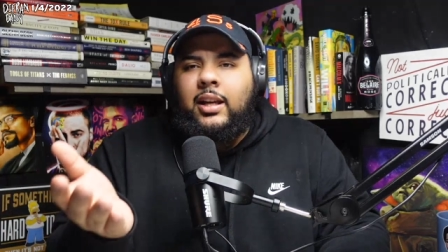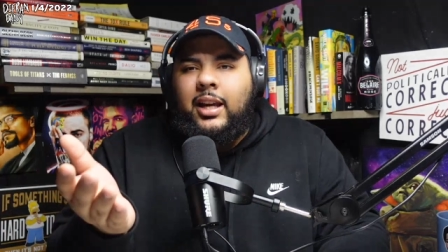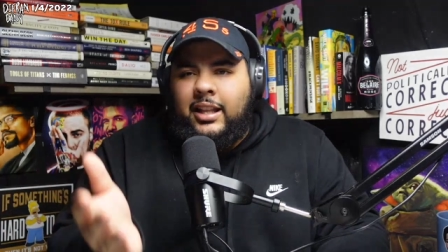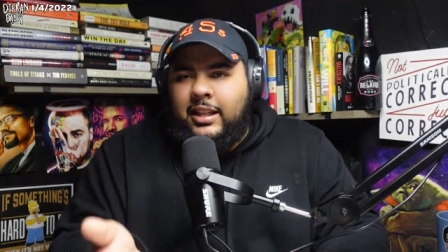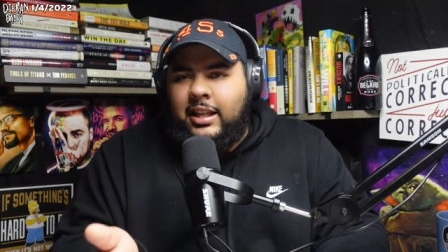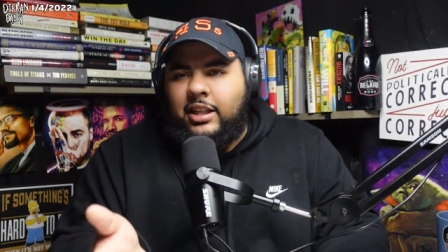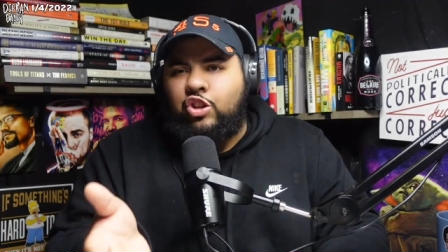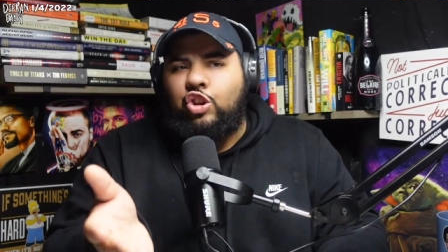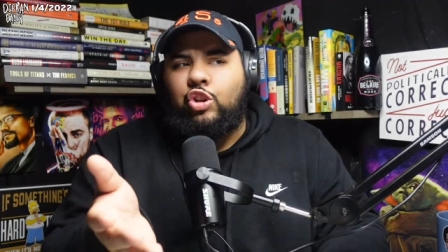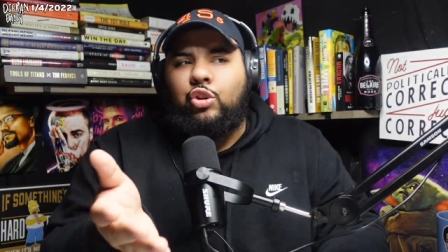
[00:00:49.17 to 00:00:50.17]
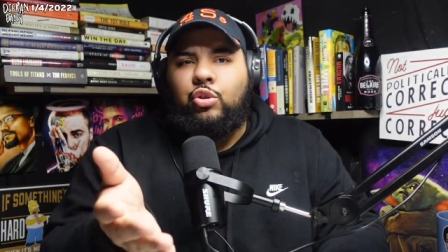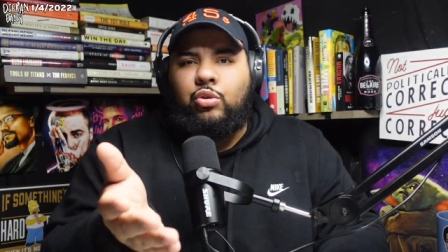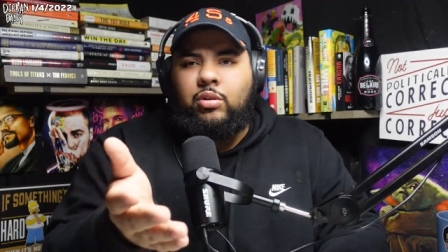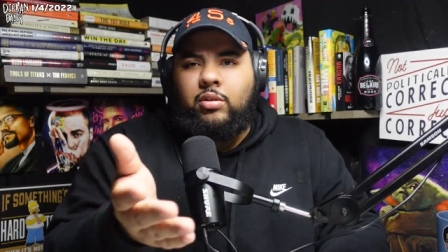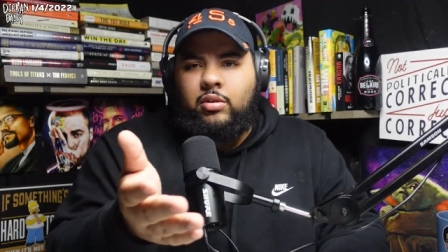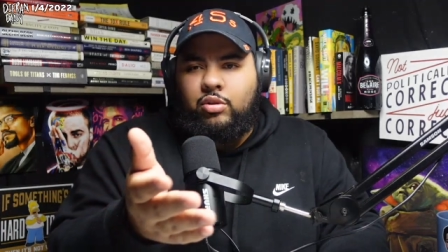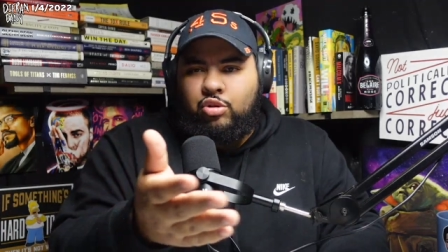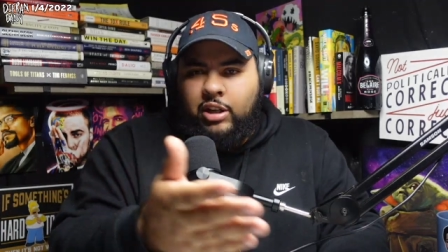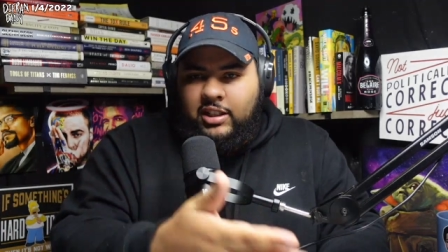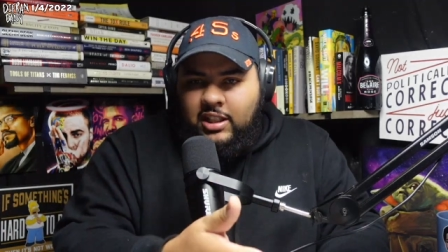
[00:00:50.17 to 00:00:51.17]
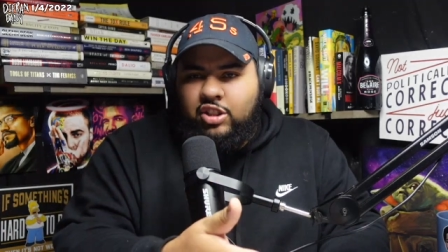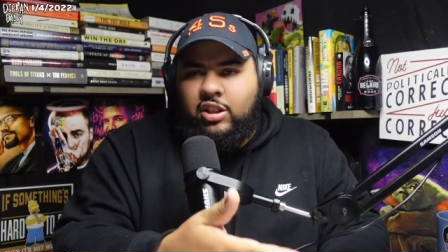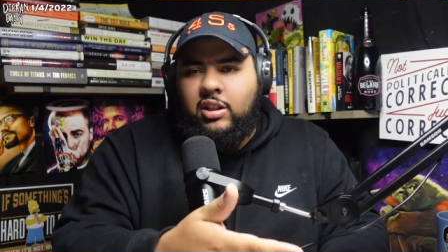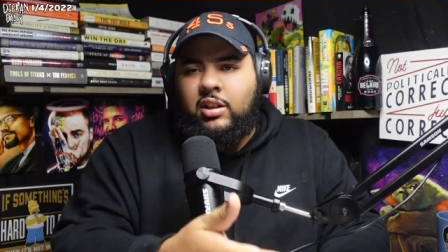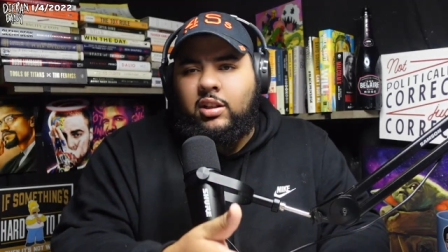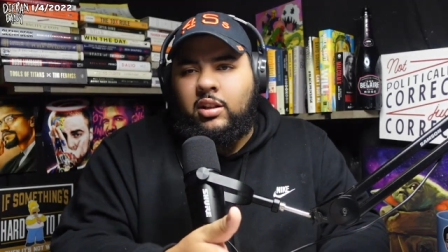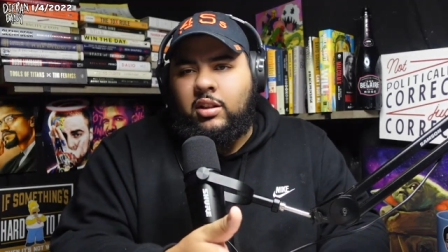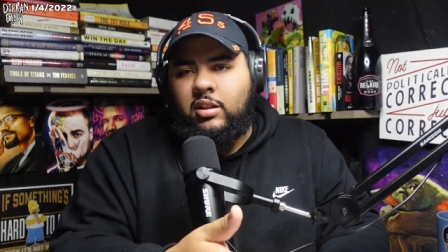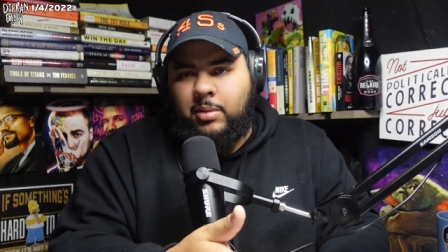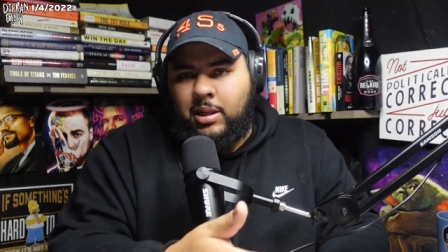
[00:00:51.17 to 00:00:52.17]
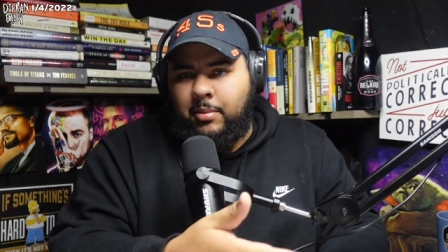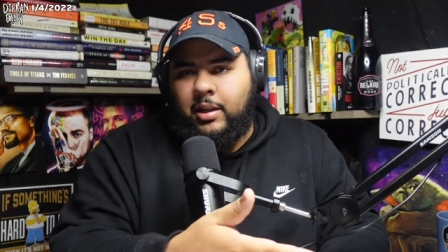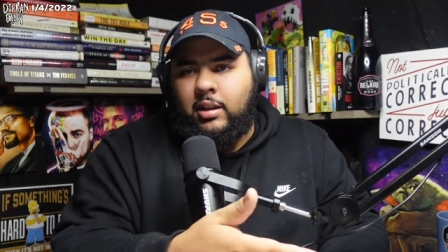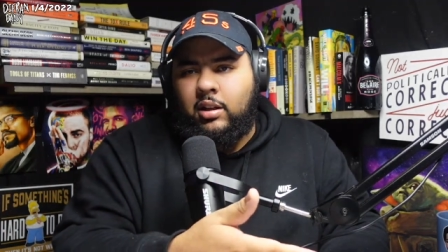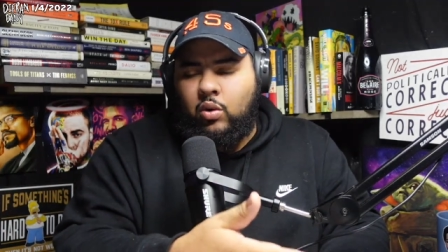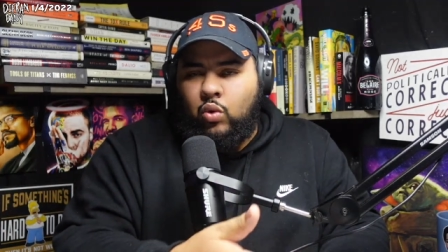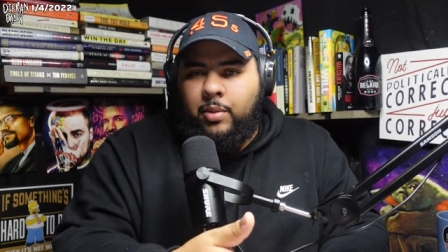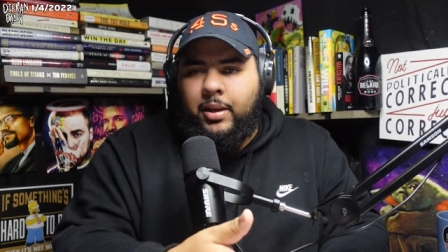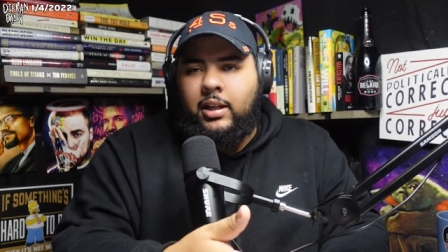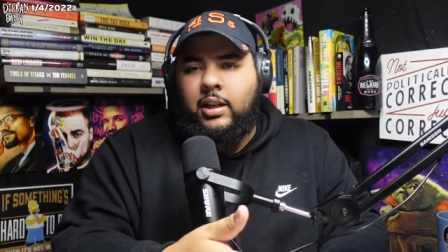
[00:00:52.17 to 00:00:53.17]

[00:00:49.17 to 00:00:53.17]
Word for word: And then you transition to becoming a woman.